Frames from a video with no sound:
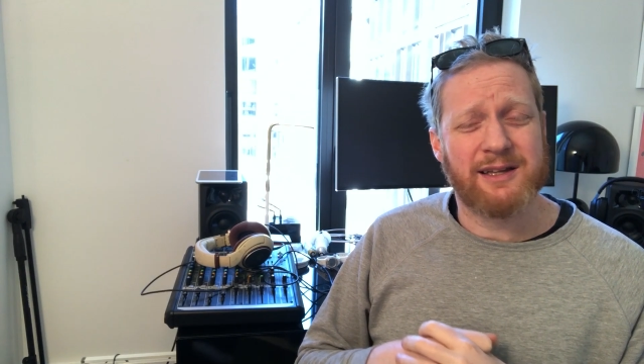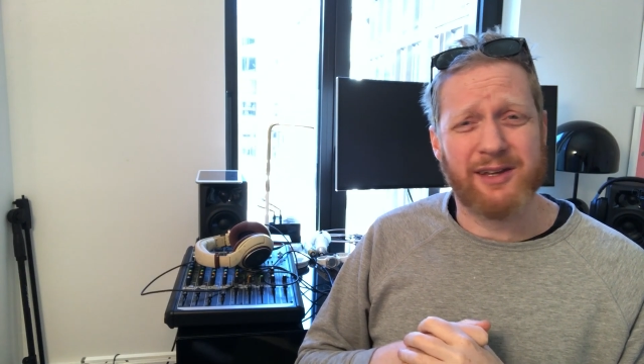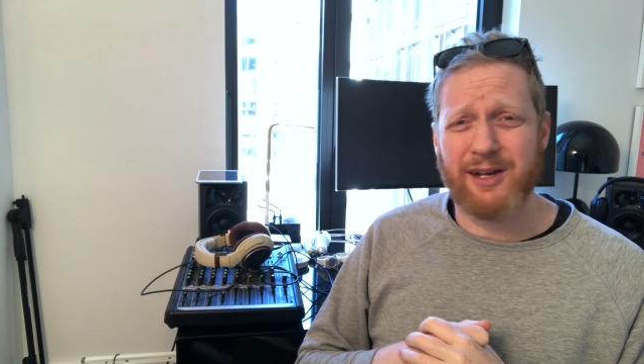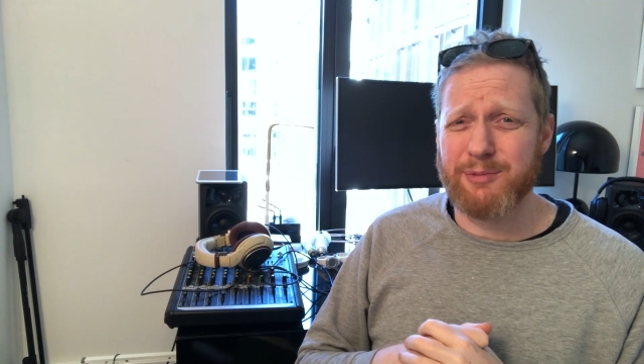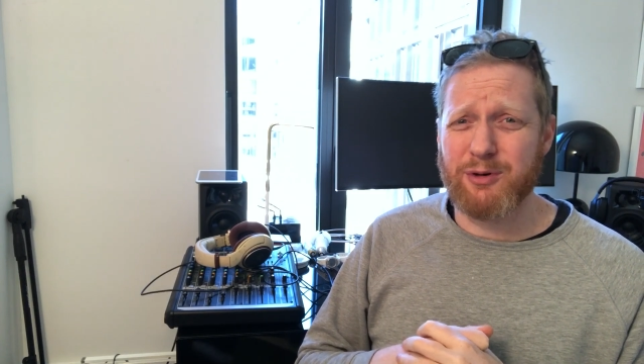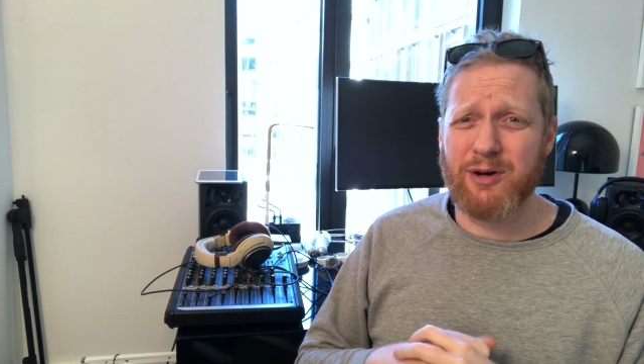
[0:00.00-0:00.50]

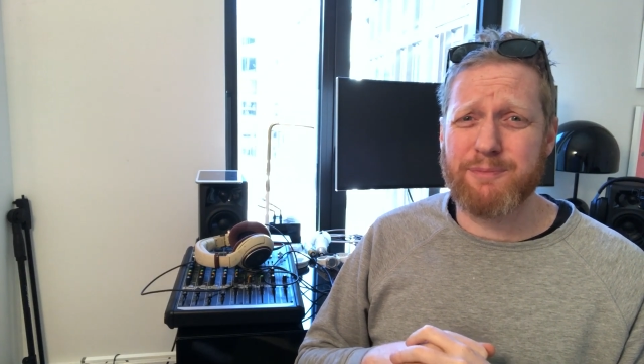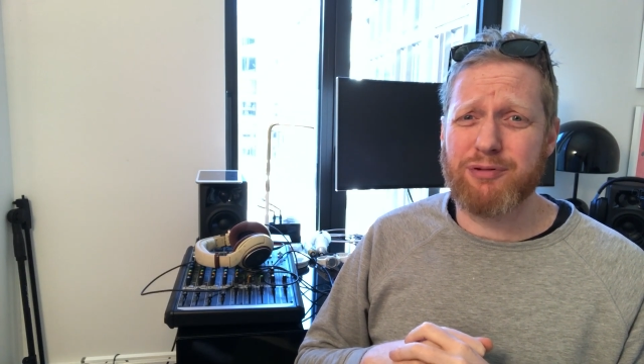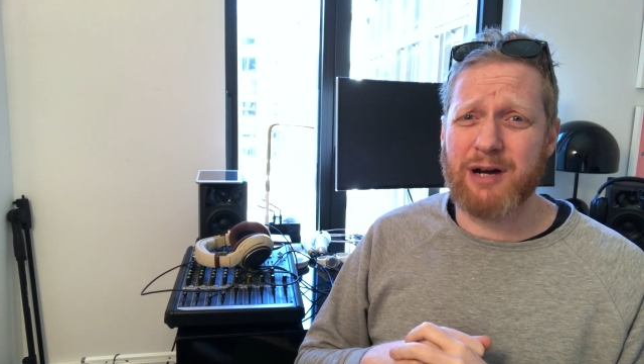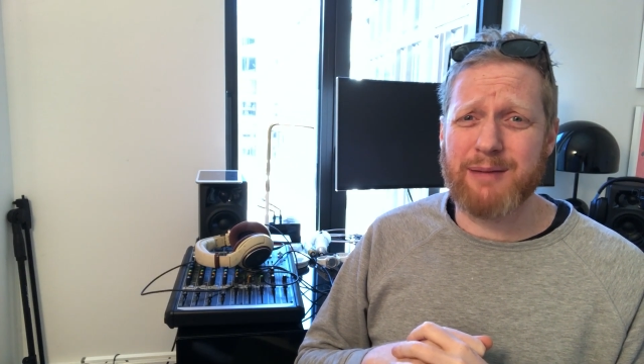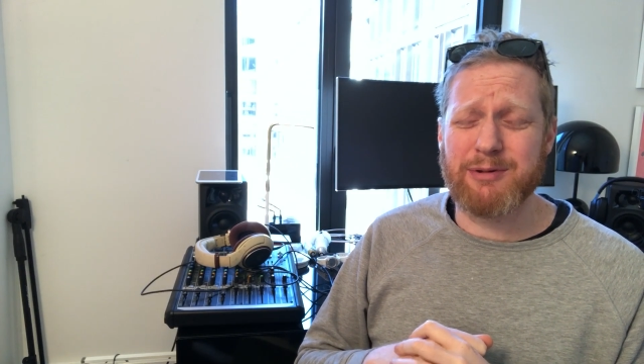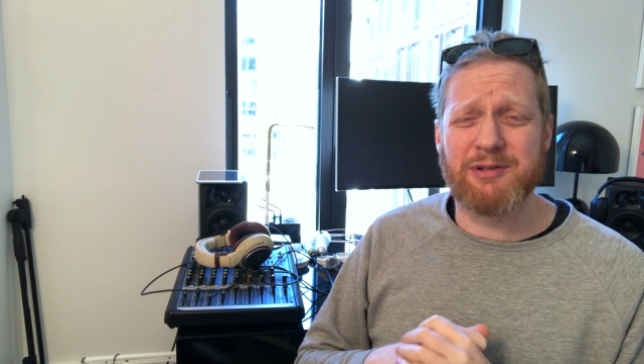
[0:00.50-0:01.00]
the number one
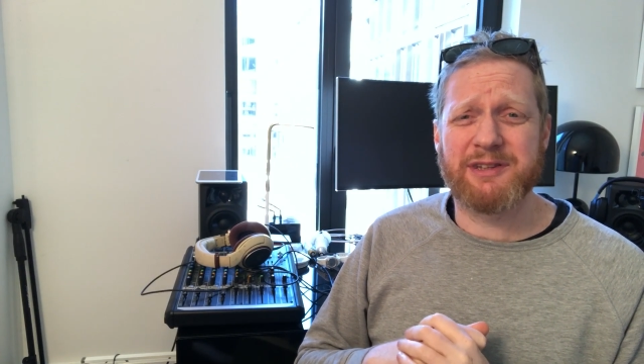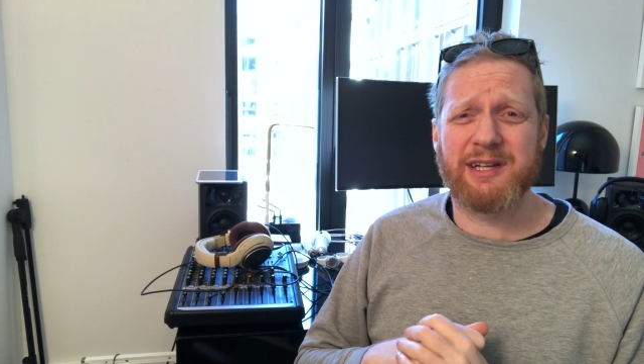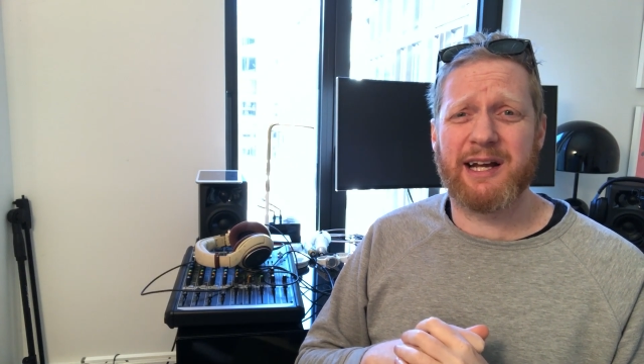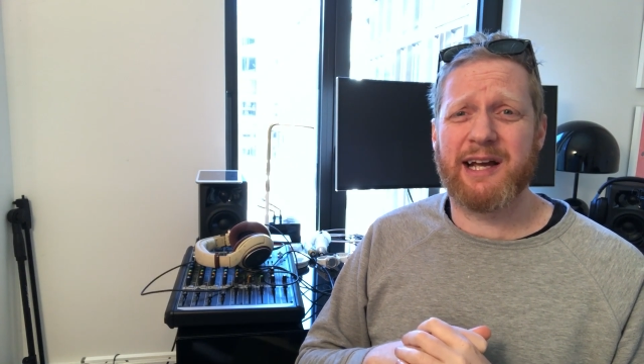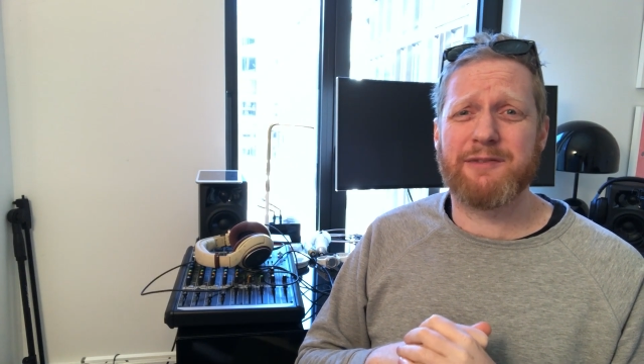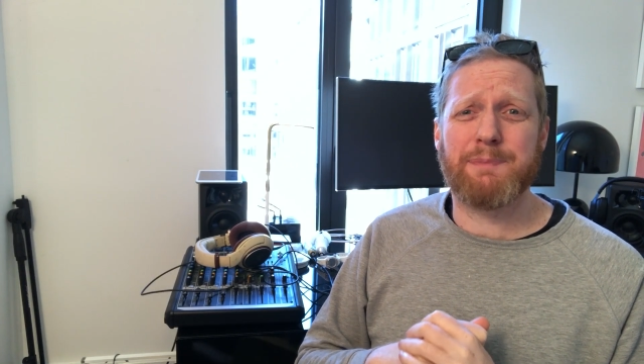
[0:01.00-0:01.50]
problem with
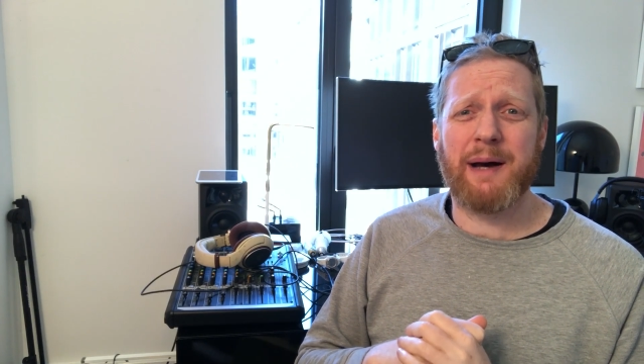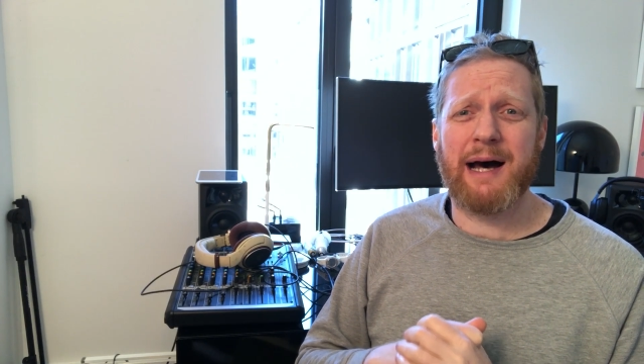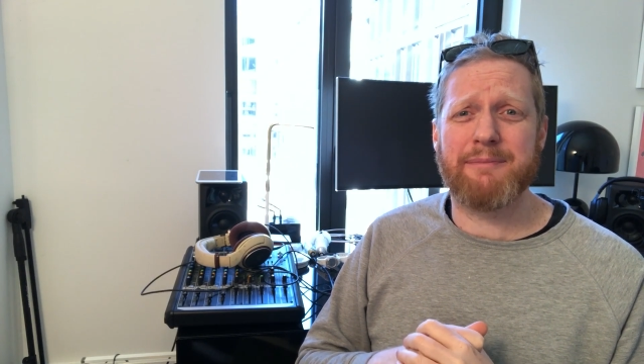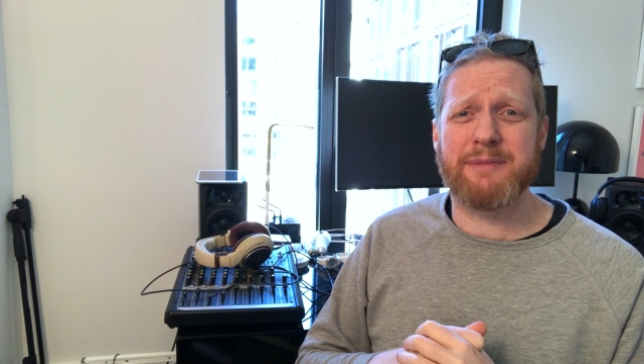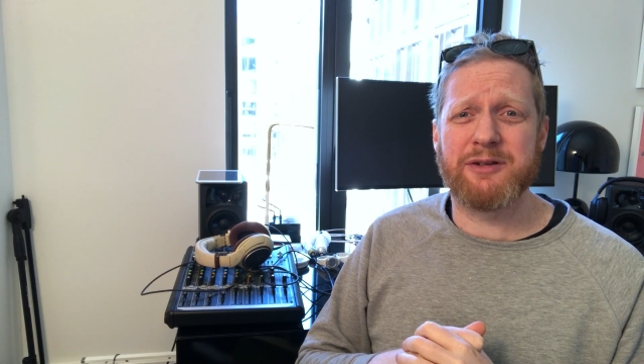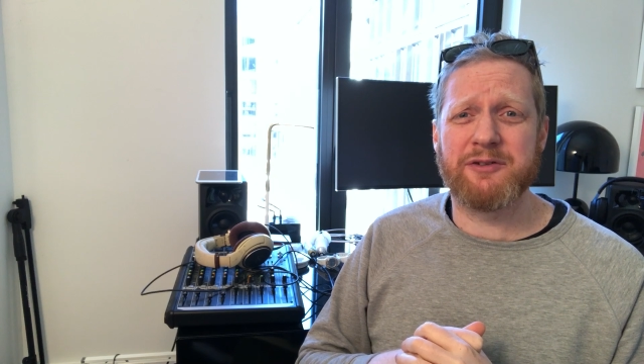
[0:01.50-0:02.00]
today's
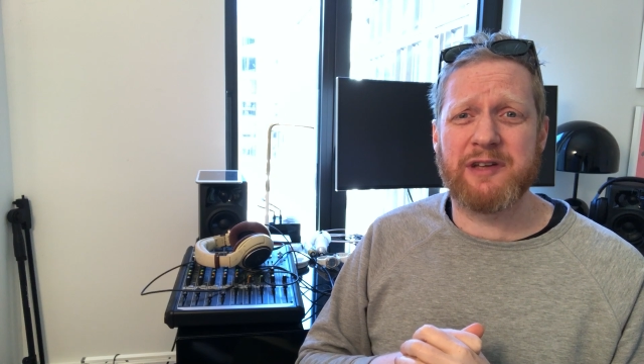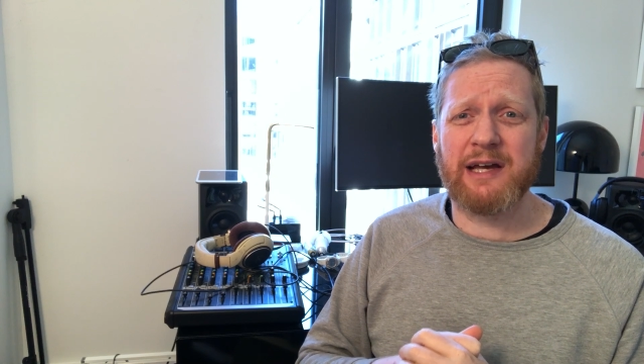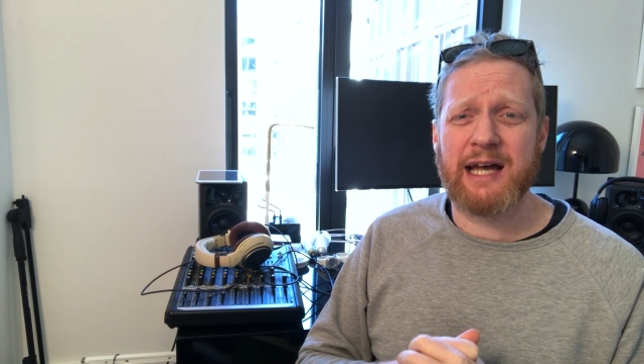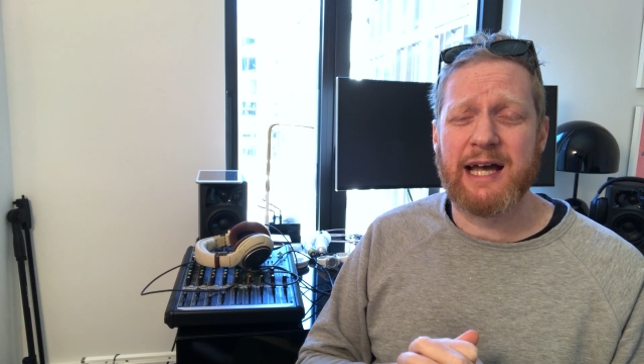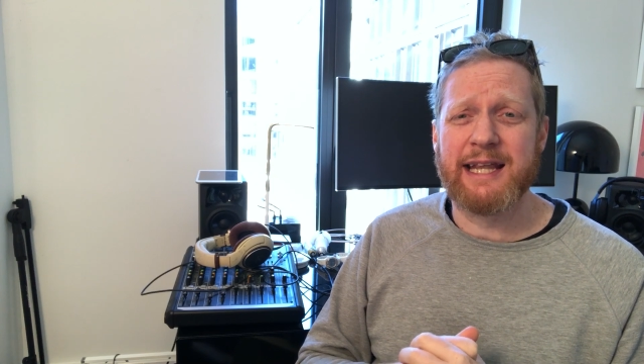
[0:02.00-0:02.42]
pop music?